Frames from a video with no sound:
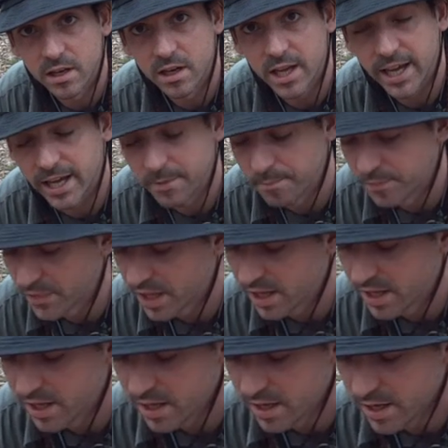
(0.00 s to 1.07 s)
Okay,
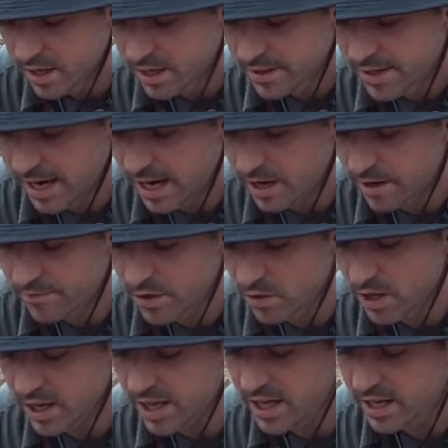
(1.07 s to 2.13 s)
now if you
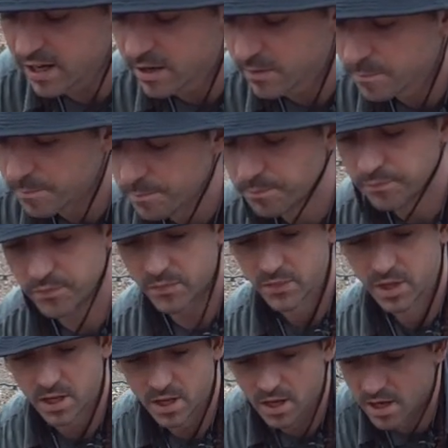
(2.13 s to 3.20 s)
look here,
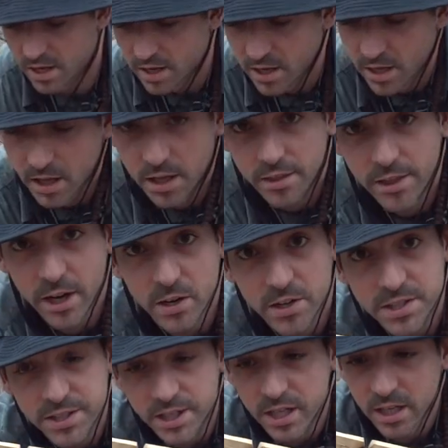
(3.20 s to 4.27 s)

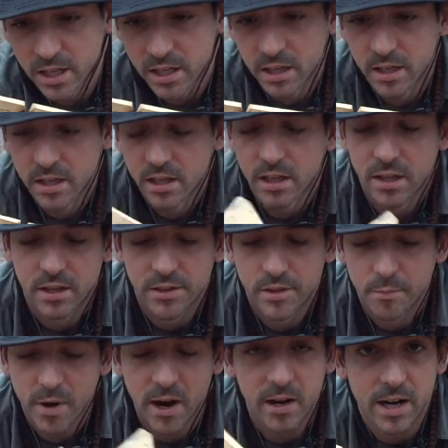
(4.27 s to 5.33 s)
there's the, the
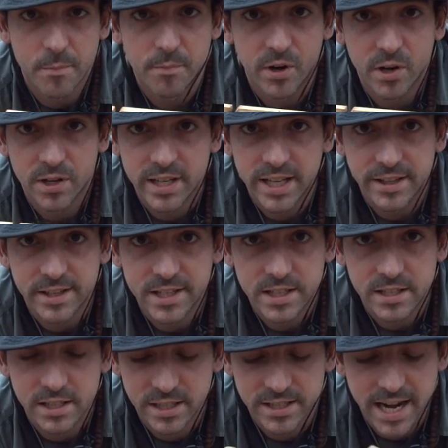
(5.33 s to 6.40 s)
part I burned in, the,
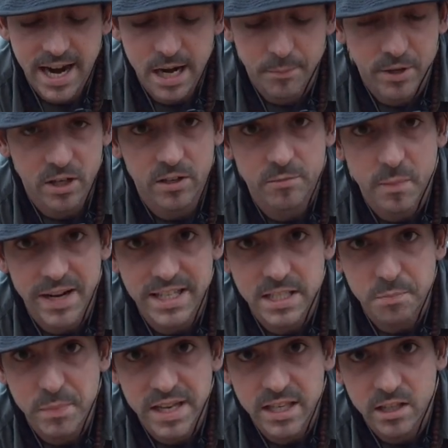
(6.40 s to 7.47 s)
the diameter of my
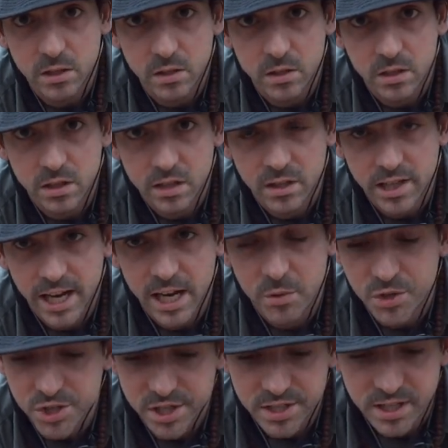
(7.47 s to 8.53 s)
spindle, okay,
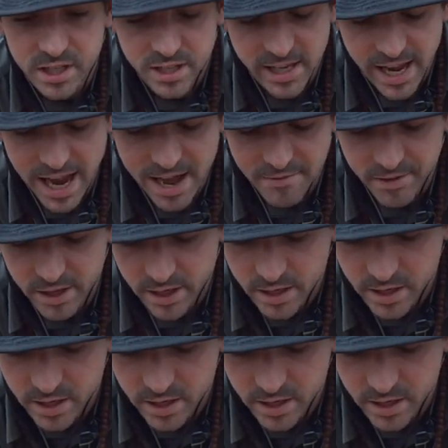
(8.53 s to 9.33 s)
which is good to have it,